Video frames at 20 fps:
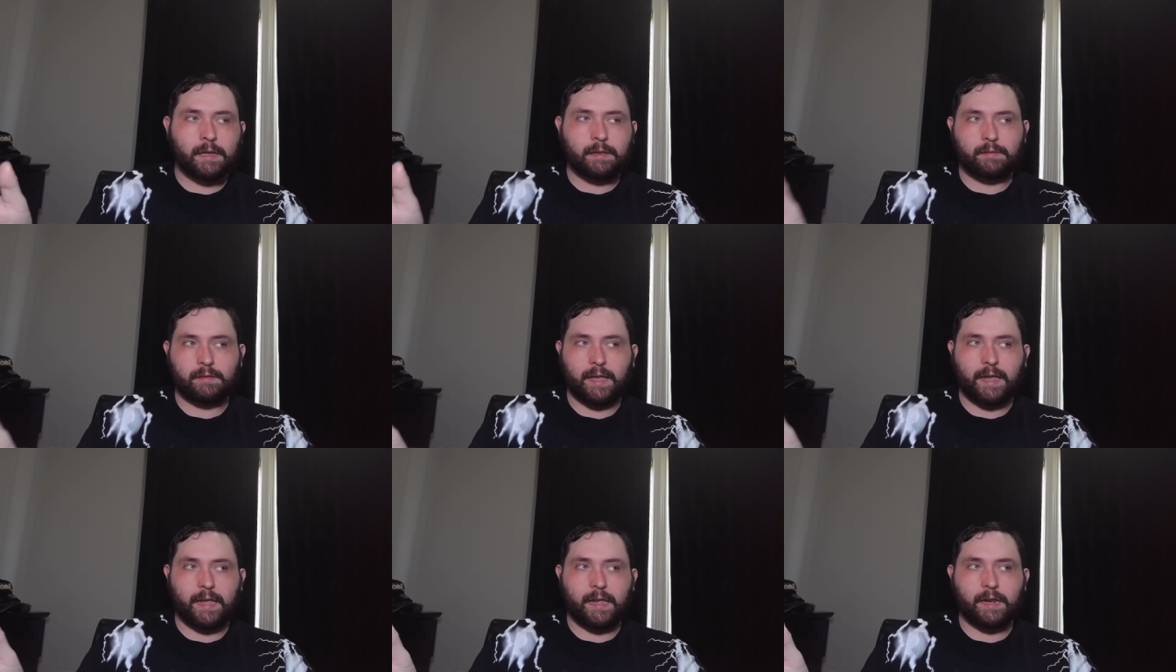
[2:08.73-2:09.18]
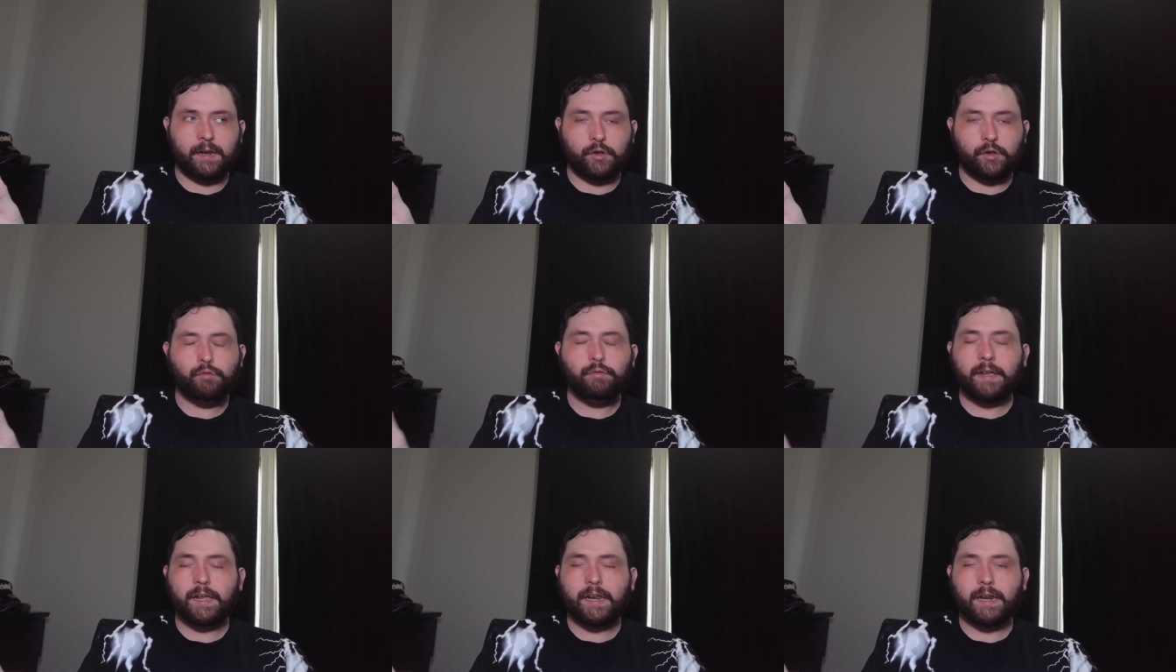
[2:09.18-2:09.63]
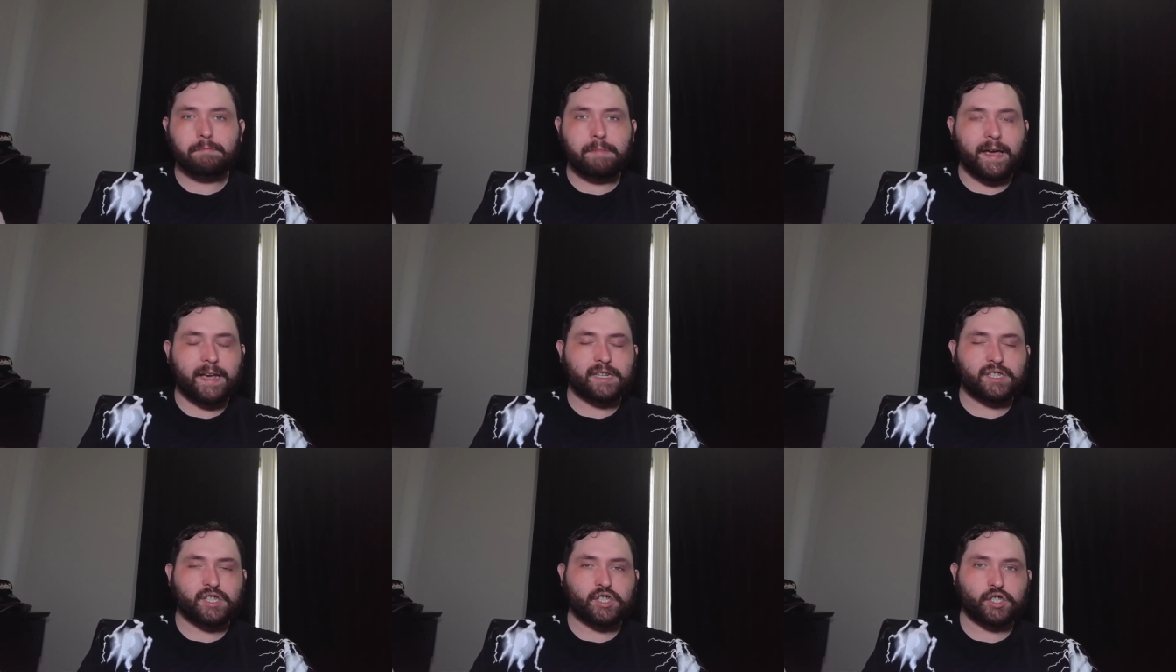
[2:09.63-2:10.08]
then you need to
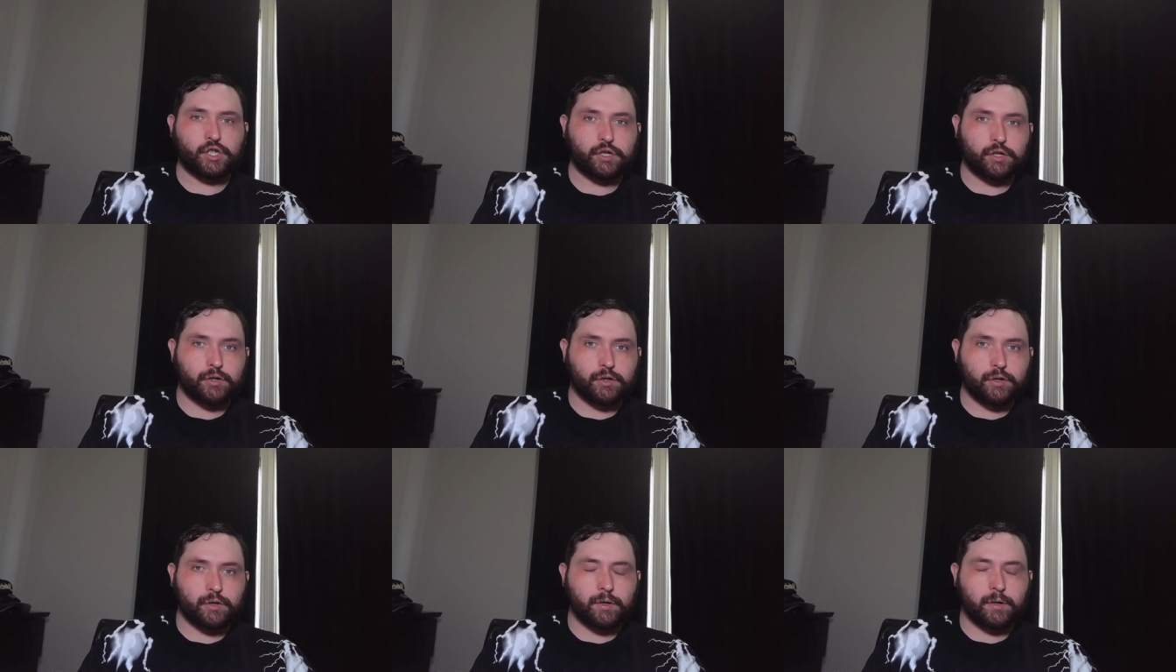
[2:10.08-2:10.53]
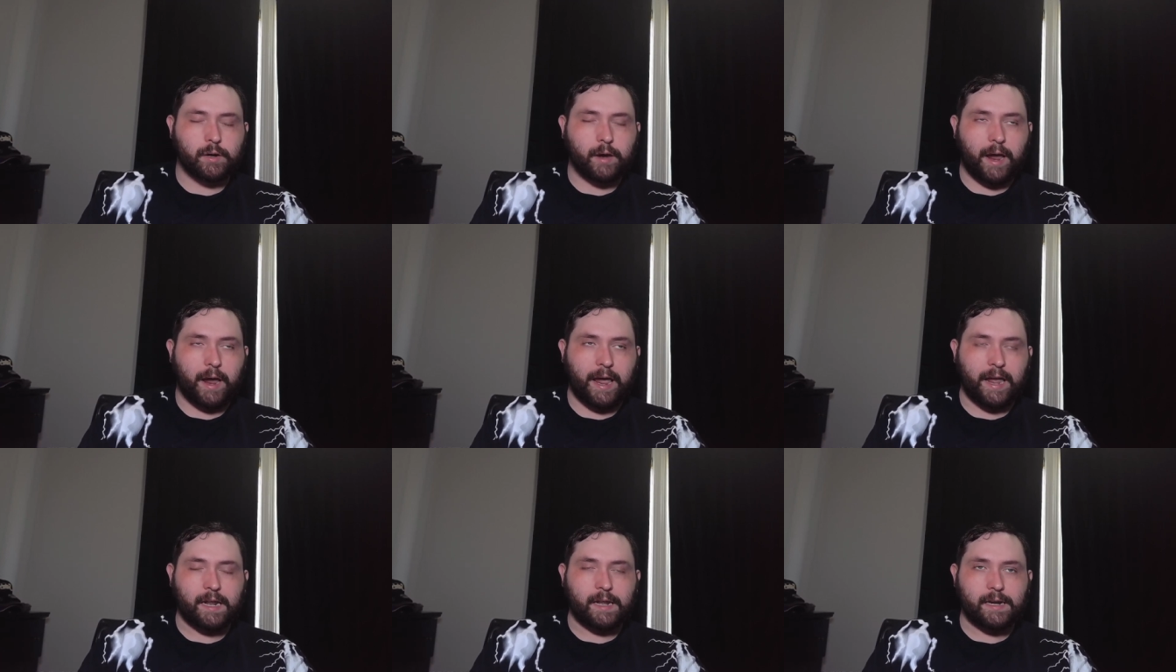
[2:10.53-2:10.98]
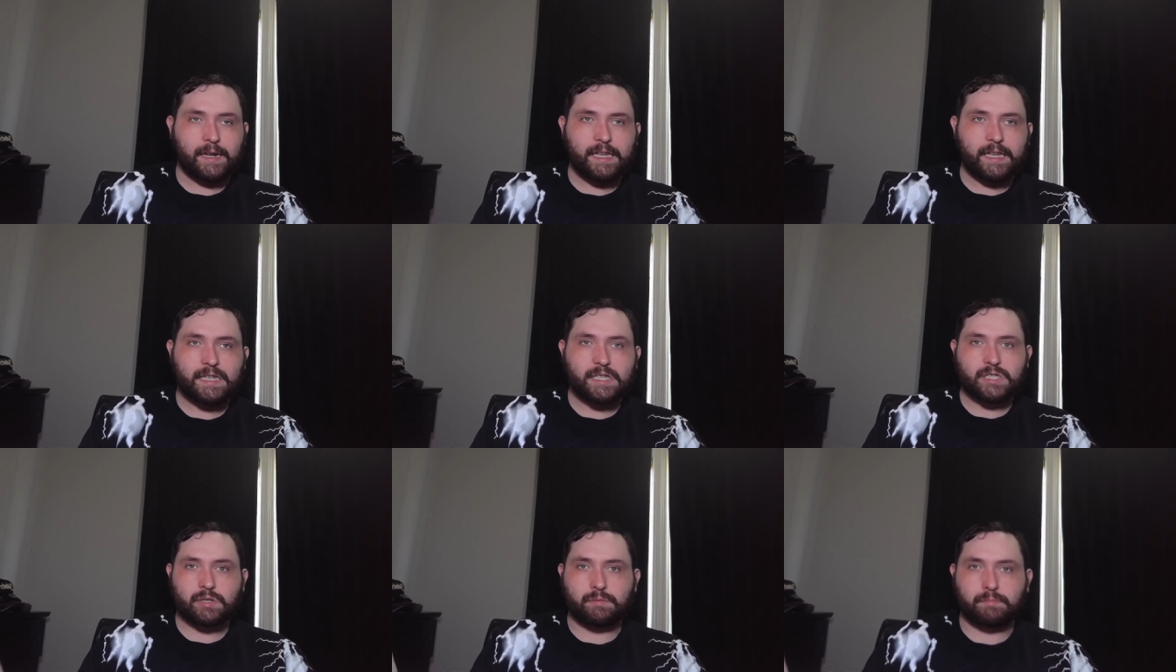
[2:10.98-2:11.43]
make sure and at
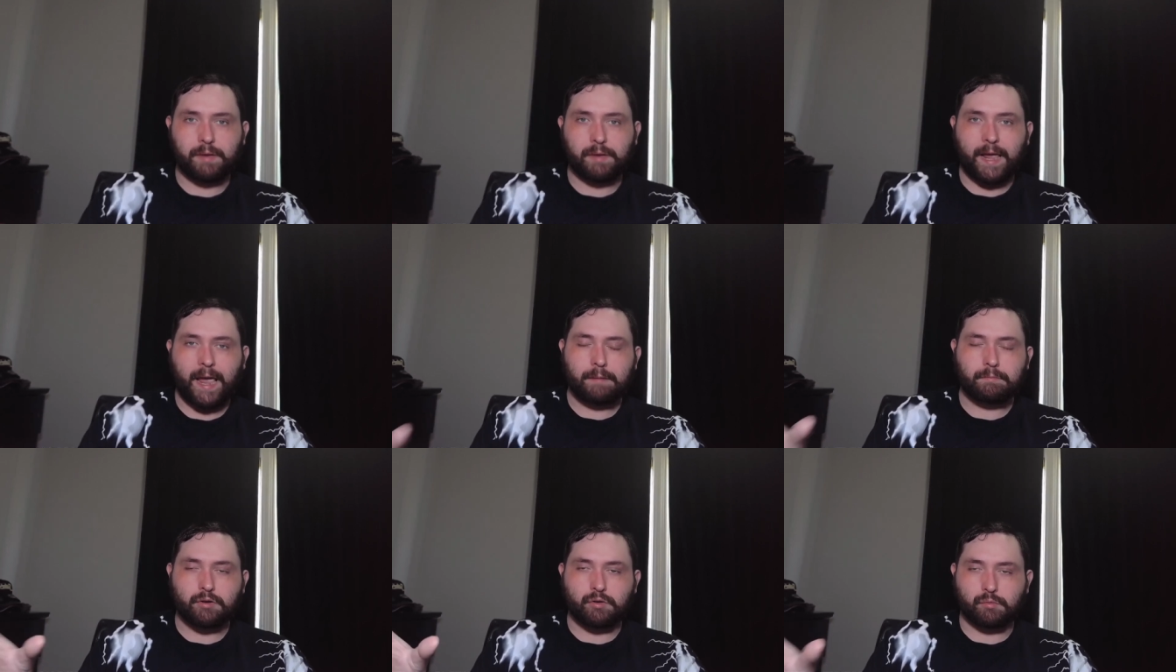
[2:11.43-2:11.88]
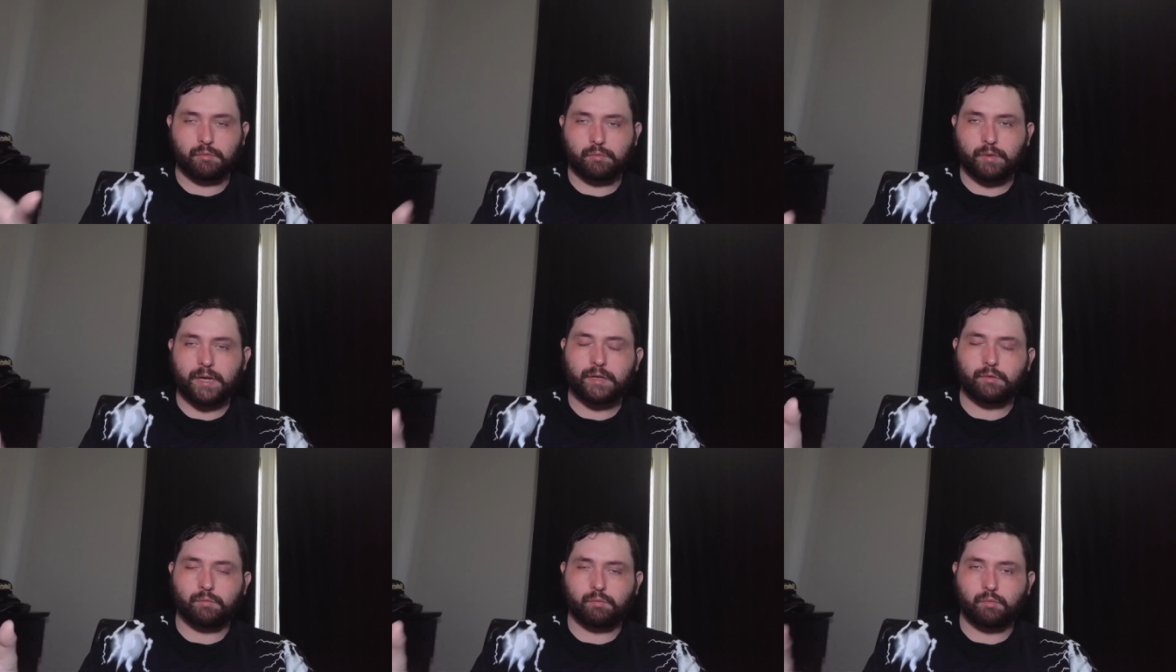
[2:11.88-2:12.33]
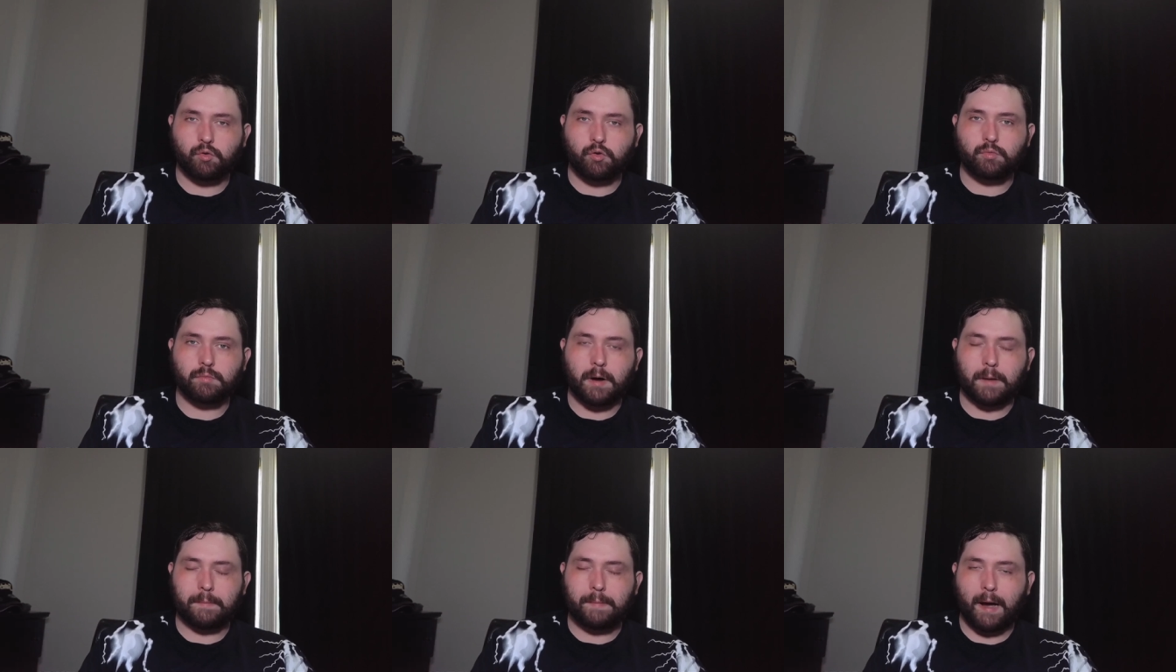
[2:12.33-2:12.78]
least be able to read the
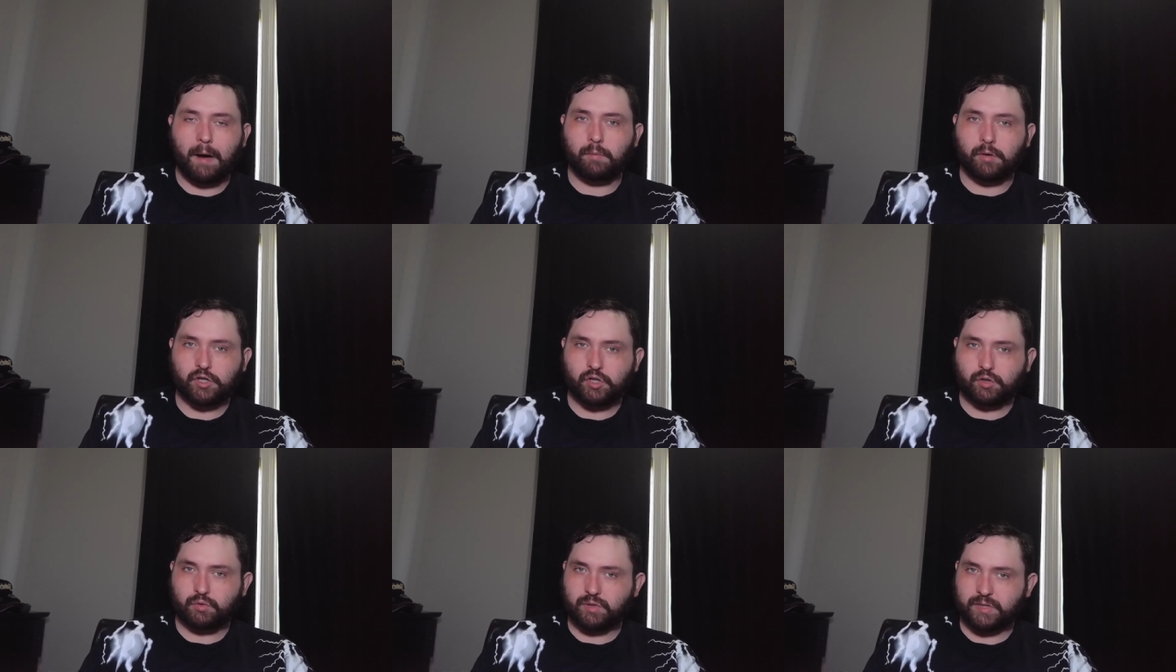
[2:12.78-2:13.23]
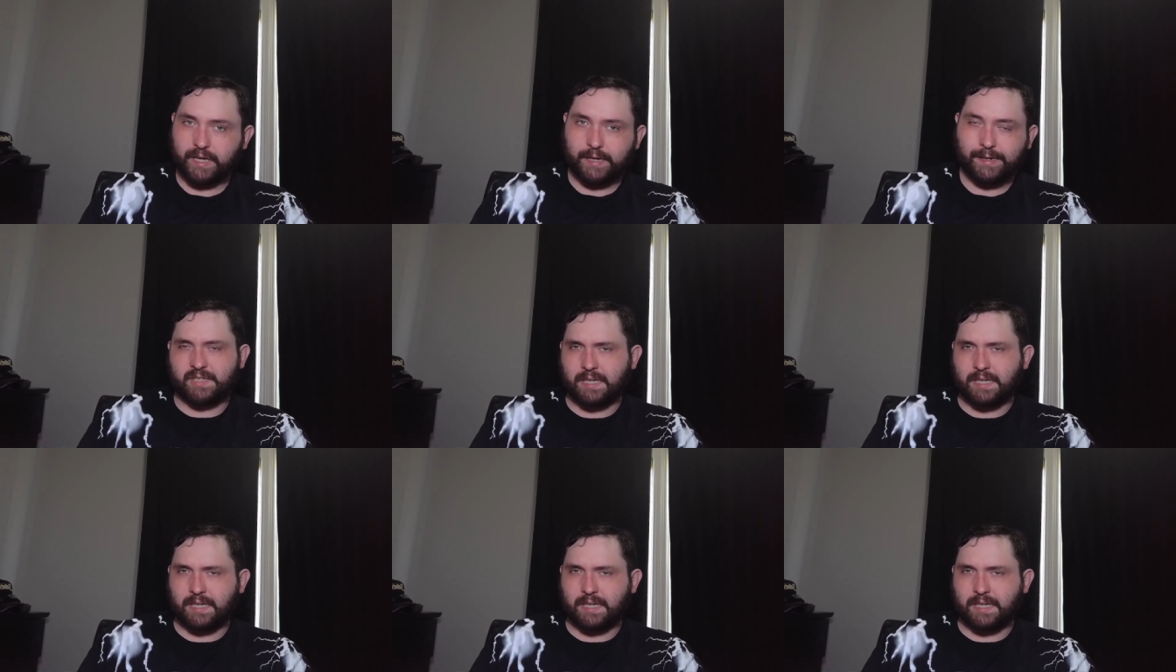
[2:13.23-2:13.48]
room about what you say.